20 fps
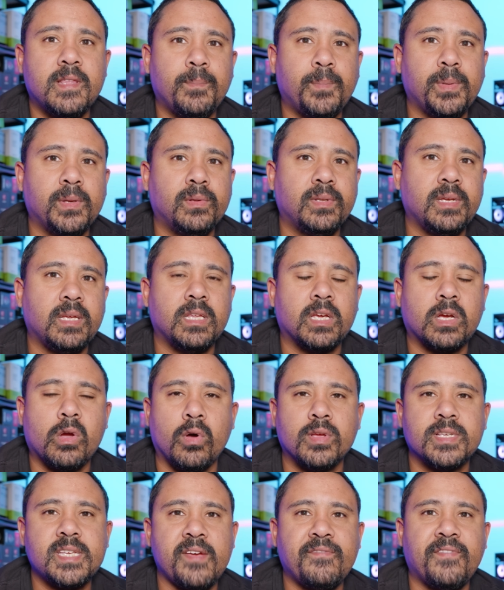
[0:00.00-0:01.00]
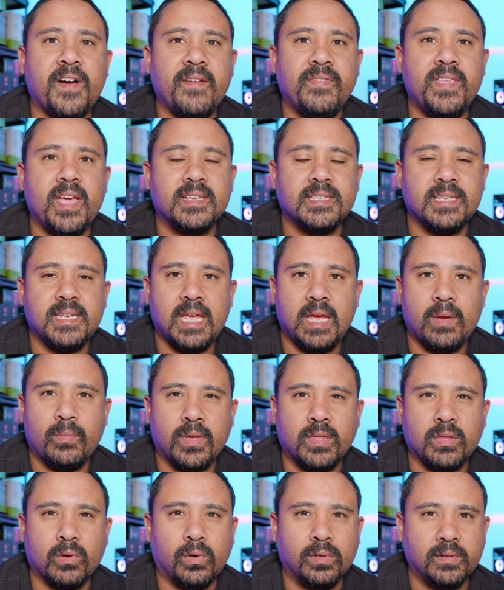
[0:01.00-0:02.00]
the build in the Corsair 5000D
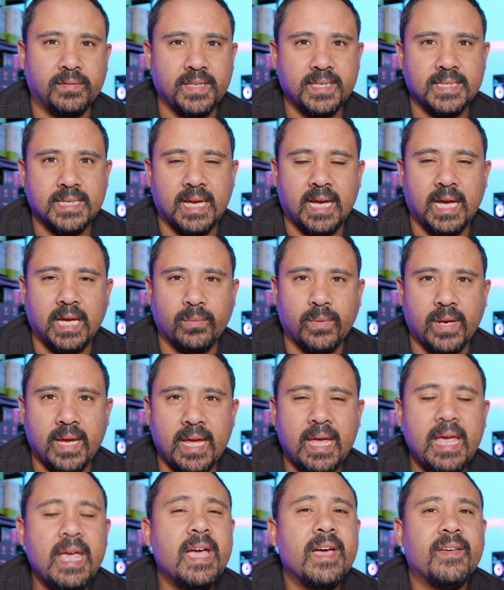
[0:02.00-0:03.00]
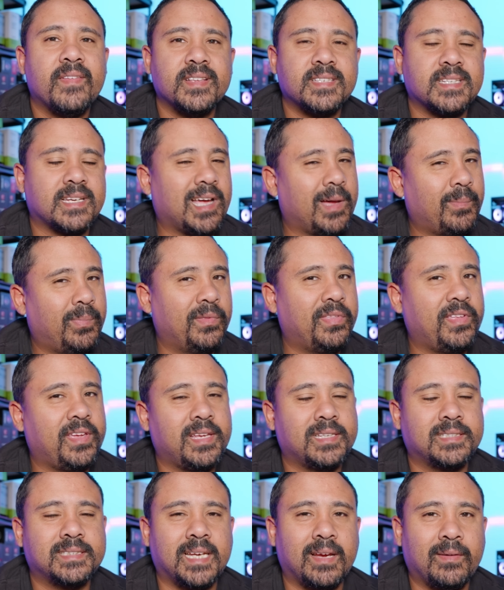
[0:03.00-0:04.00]
with all of this hardware. There's a couple
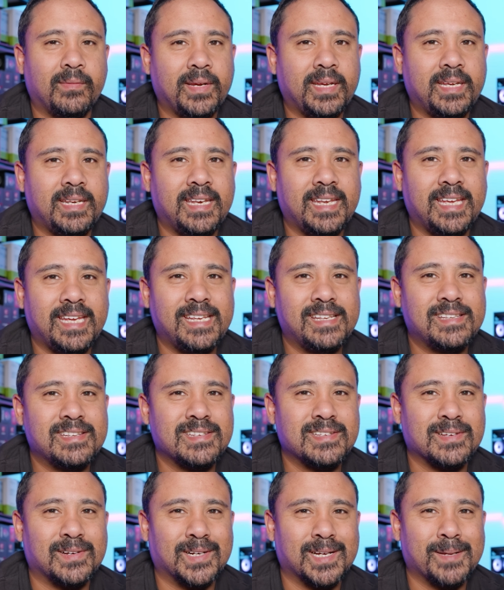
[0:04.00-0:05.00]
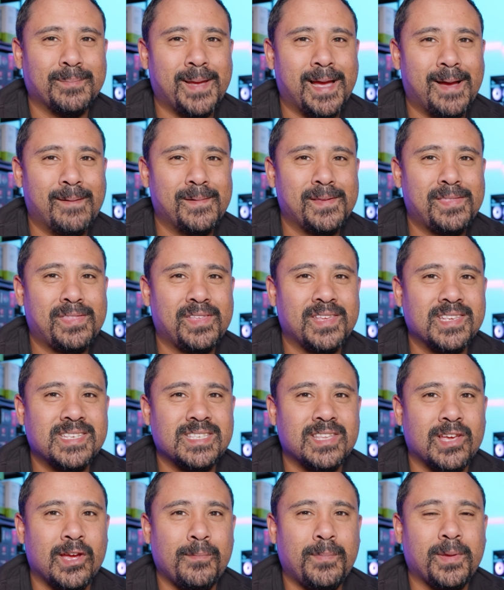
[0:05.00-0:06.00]
things that we need to talk about with this
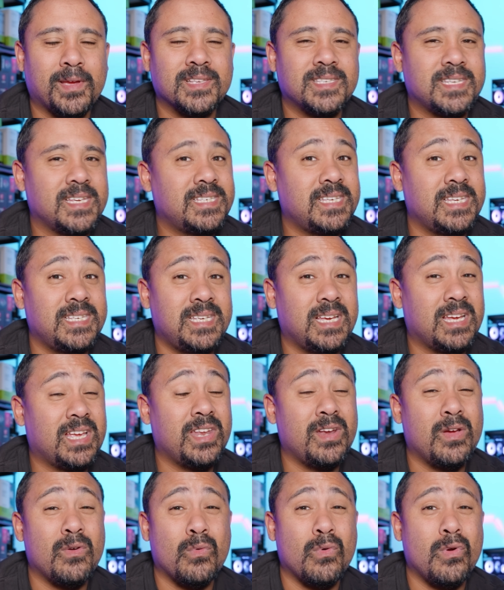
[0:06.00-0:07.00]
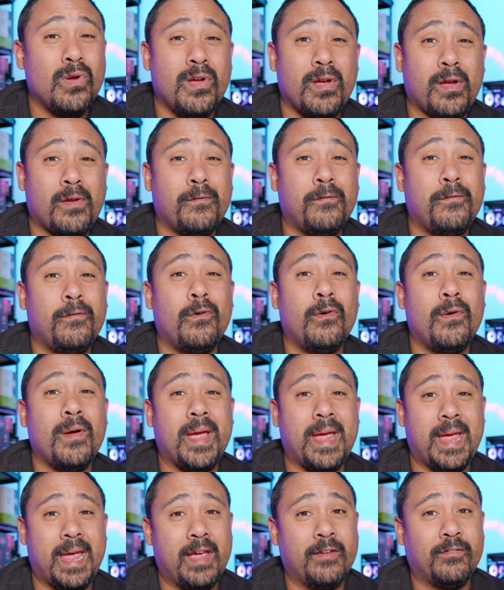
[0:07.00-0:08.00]
though, because this isn't gonna work for
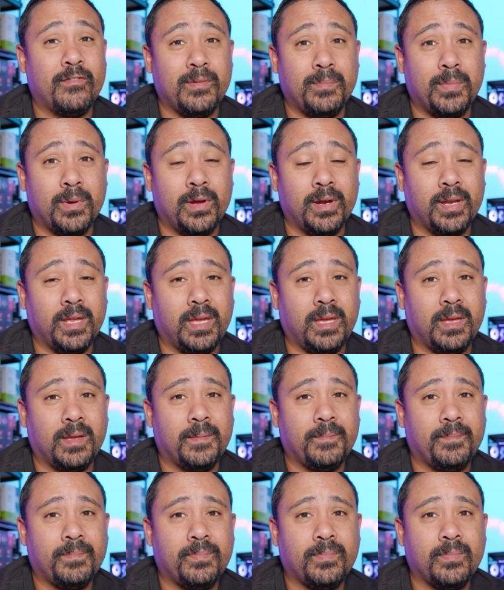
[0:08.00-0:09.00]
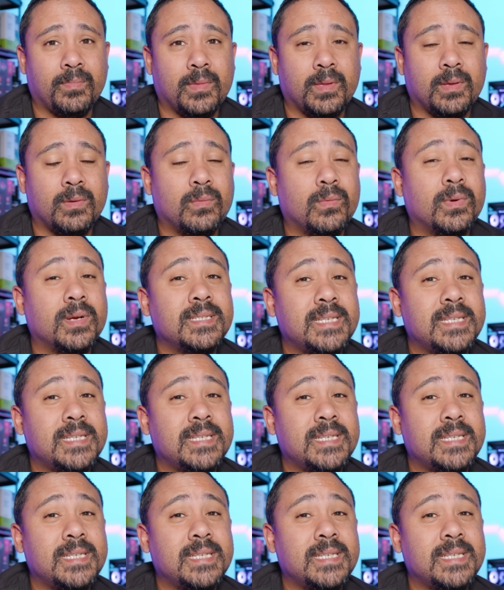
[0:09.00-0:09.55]
everybody. What